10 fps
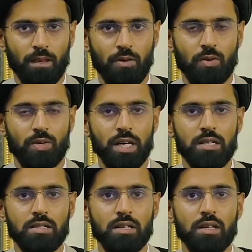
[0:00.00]
All right?
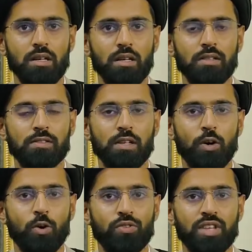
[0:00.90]

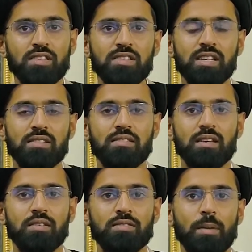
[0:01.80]
So this is
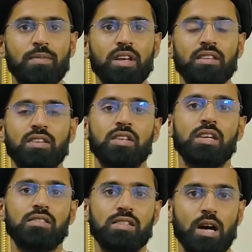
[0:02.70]
something that he
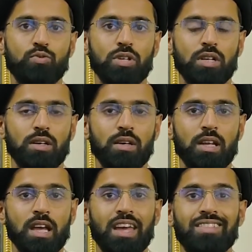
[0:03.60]
is doubting.
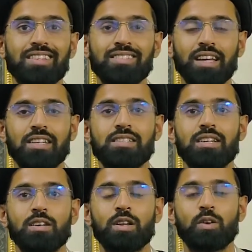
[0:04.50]
In this
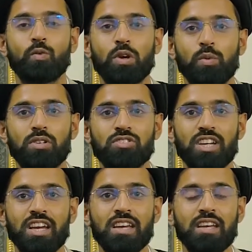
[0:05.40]
condition, we will
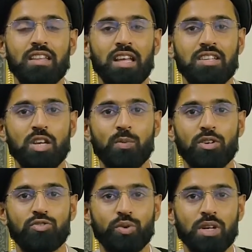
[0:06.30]
say that he
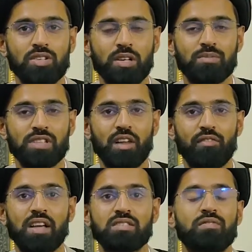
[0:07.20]
will treat himself
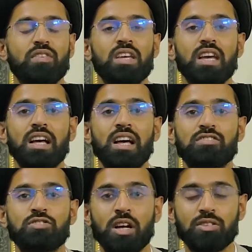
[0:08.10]
as if he
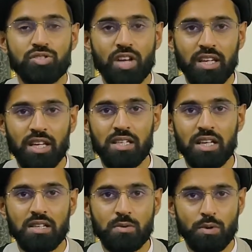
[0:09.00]
has not taken
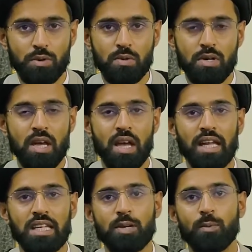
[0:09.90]
any wudu,
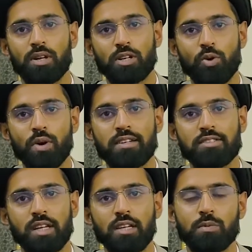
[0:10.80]
and he will go and
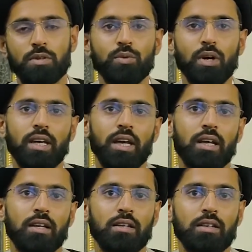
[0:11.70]
take wudu
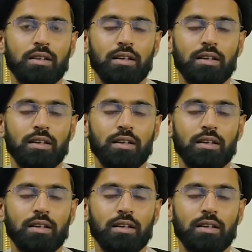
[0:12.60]
again.